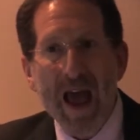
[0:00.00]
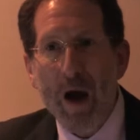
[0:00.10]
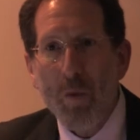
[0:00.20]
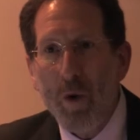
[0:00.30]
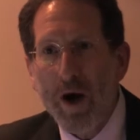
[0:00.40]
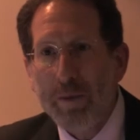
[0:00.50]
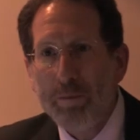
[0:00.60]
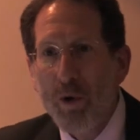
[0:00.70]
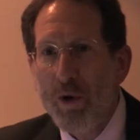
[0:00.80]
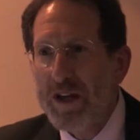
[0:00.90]
At
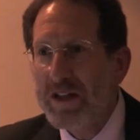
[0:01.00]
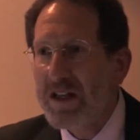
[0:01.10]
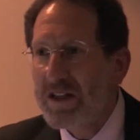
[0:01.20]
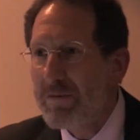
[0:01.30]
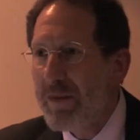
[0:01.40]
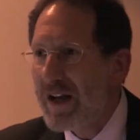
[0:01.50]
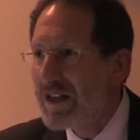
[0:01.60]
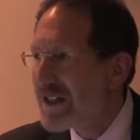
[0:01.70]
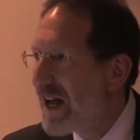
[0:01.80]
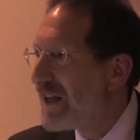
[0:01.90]
what point does it
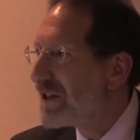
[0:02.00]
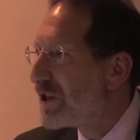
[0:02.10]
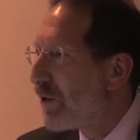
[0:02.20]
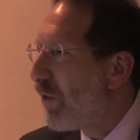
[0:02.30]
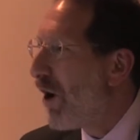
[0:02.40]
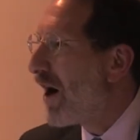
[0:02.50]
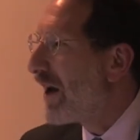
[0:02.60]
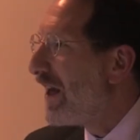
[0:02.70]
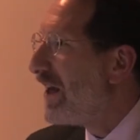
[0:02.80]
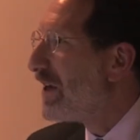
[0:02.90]
make sense to
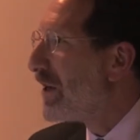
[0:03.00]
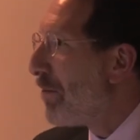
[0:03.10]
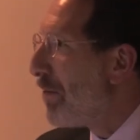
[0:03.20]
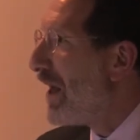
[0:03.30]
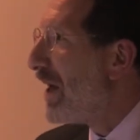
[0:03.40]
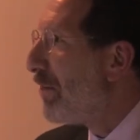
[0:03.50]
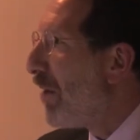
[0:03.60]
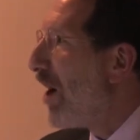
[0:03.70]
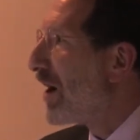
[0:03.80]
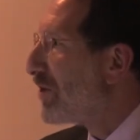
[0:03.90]
walk into the big
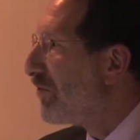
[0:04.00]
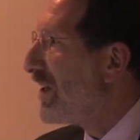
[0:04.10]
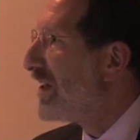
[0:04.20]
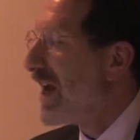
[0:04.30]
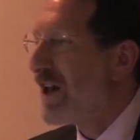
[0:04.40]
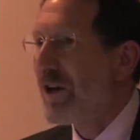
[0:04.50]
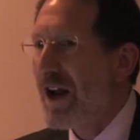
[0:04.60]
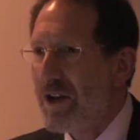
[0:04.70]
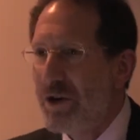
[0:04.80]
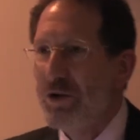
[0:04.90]
box retailer
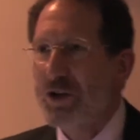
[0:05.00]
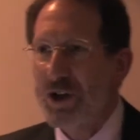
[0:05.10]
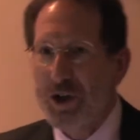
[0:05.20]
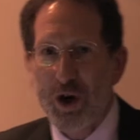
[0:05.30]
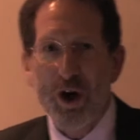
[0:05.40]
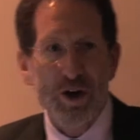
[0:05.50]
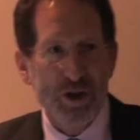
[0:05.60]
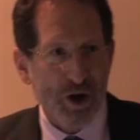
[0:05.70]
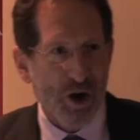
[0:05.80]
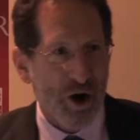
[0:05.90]
and use a
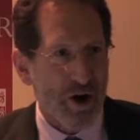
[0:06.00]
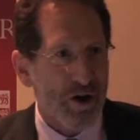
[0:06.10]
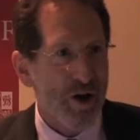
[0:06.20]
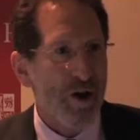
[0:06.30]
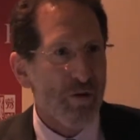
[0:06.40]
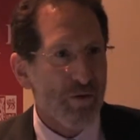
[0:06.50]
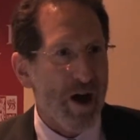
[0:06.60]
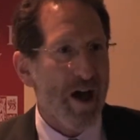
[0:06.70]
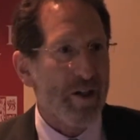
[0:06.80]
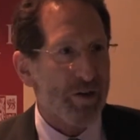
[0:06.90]
charge card
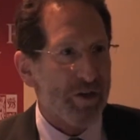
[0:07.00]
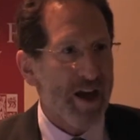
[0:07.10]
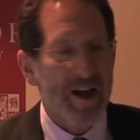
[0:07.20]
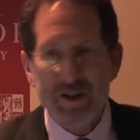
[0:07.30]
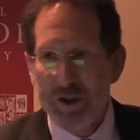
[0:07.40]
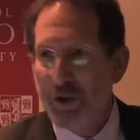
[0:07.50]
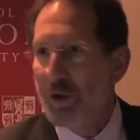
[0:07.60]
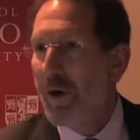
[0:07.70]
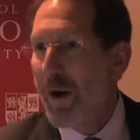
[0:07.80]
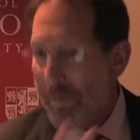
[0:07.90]
rather than
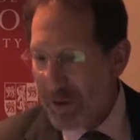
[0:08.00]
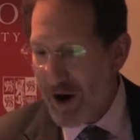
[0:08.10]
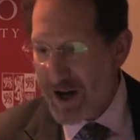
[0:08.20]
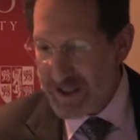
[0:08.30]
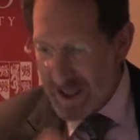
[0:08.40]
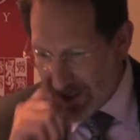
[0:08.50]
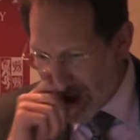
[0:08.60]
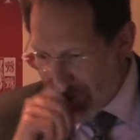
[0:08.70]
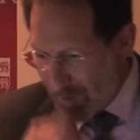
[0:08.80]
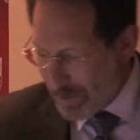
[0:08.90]
do process
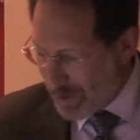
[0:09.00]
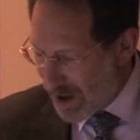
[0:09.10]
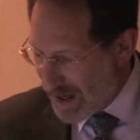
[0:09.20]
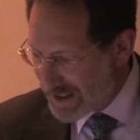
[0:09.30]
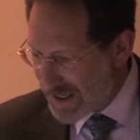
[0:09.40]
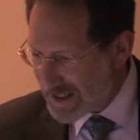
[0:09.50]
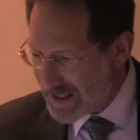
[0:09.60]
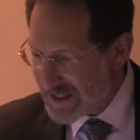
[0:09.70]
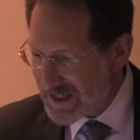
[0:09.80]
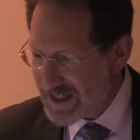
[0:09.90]
for
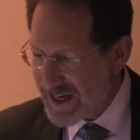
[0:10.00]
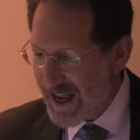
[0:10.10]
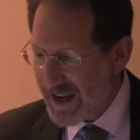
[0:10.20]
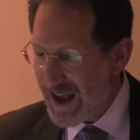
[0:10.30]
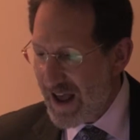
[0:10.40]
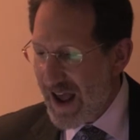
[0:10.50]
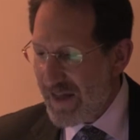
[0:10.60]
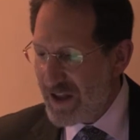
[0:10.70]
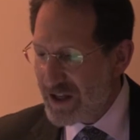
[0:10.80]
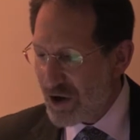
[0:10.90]
process's sake?
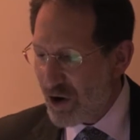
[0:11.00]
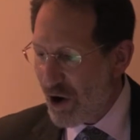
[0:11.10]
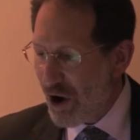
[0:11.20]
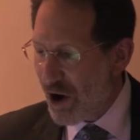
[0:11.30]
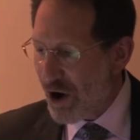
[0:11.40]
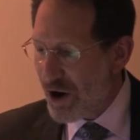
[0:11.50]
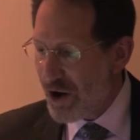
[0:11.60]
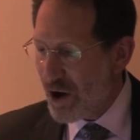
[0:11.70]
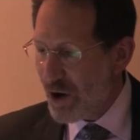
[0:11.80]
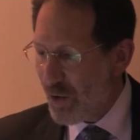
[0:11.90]
And these are
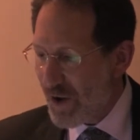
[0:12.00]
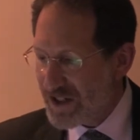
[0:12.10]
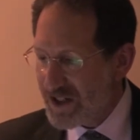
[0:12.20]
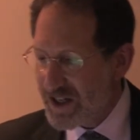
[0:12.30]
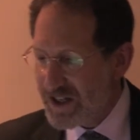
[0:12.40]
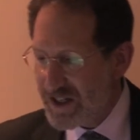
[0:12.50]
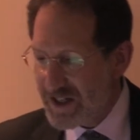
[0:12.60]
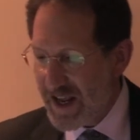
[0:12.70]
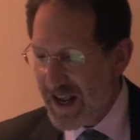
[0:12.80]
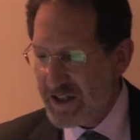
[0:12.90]
hard questions
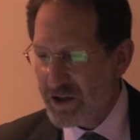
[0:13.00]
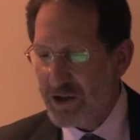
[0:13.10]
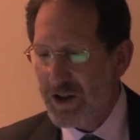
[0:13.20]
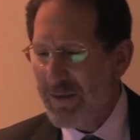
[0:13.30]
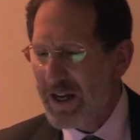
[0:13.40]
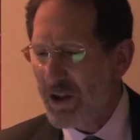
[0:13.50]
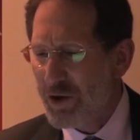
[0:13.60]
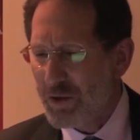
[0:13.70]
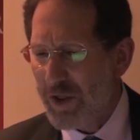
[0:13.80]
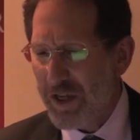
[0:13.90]
to answer. So let me
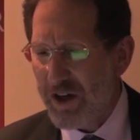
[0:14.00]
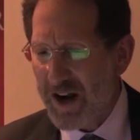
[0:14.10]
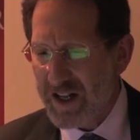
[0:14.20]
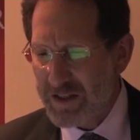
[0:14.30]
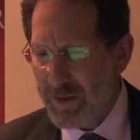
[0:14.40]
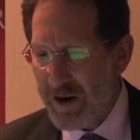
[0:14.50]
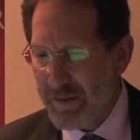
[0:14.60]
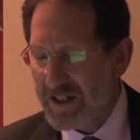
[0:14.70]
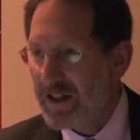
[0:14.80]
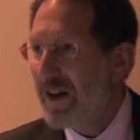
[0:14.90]
close with a thought
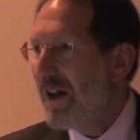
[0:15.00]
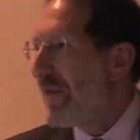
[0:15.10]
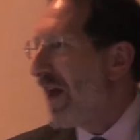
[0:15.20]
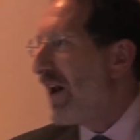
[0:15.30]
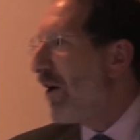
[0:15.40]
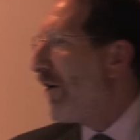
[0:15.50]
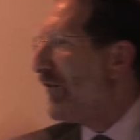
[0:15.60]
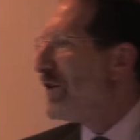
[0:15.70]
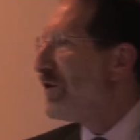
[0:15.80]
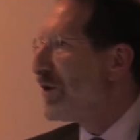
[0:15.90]
experiment. And I
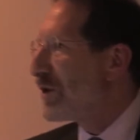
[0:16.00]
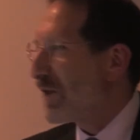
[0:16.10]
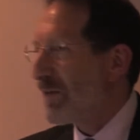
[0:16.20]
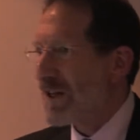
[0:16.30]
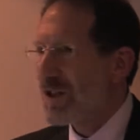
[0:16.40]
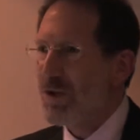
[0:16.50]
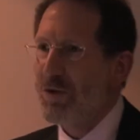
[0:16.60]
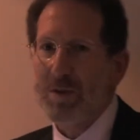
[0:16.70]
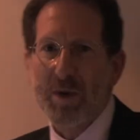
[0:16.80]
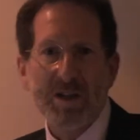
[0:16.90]
often do this with my
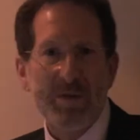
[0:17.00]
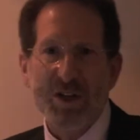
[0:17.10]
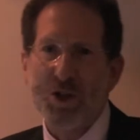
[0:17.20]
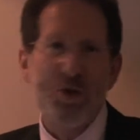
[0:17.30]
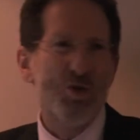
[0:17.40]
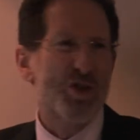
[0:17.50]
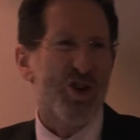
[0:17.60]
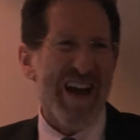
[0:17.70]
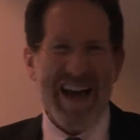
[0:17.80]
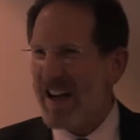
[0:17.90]
students because my students
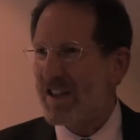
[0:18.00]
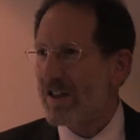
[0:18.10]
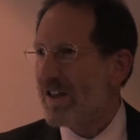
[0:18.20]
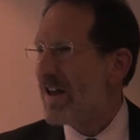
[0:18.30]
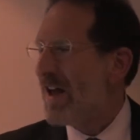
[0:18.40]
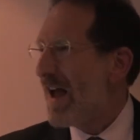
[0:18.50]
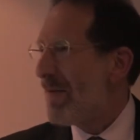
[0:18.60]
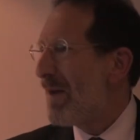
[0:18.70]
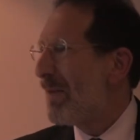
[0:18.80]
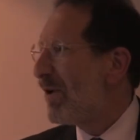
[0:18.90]
are excellent
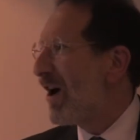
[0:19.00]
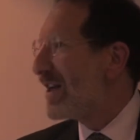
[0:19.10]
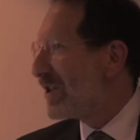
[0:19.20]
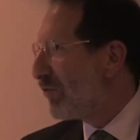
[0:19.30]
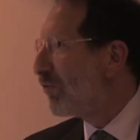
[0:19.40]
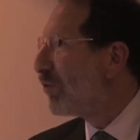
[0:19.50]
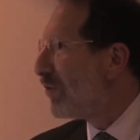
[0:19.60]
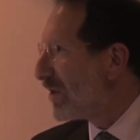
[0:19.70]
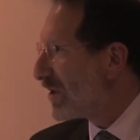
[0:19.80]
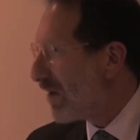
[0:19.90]
at memorizing
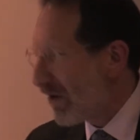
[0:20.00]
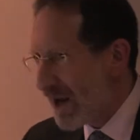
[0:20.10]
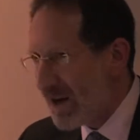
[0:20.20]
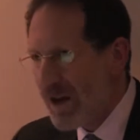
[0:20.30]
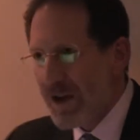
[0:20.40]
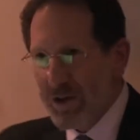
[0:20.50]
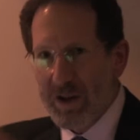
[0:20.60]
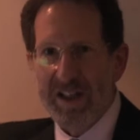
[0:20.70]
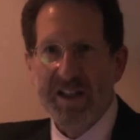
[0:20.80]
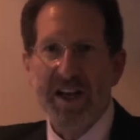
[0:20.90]
rules. All right? So
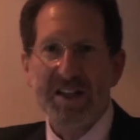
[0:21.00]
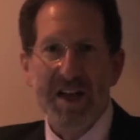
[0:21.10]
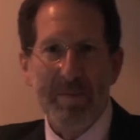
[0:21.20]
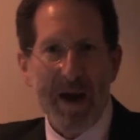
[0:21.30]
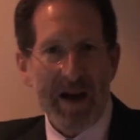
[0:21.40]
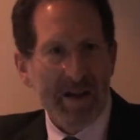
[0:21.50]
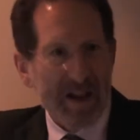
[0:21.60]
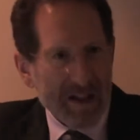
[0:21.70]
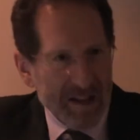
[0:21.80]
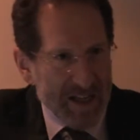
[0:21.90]
let's take a step back.
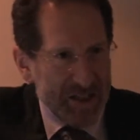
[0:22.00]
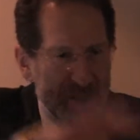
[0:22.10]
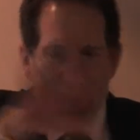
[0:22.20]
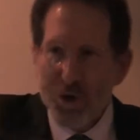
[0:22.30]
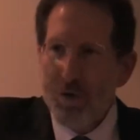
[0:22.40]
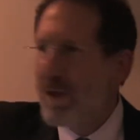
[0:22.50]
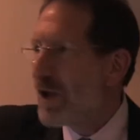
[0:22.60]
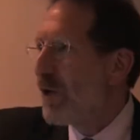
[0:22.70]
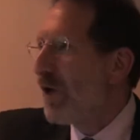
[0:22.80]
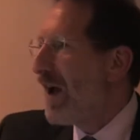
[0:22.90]
Let's assume
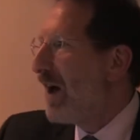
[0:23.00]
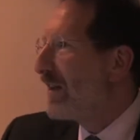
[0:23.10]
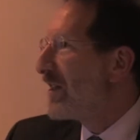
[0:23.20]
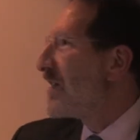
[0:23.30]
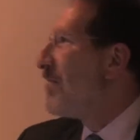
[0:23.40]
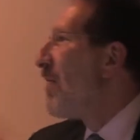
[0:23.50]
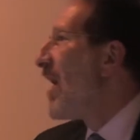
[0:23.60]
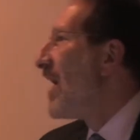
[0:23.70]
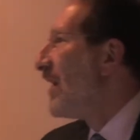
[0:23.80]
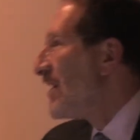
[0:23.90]
that your eldest,
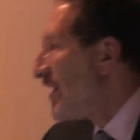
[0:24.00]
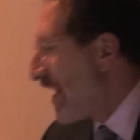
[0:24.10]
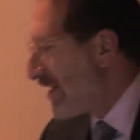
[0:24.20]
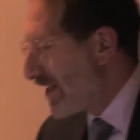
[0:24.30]
my eldest had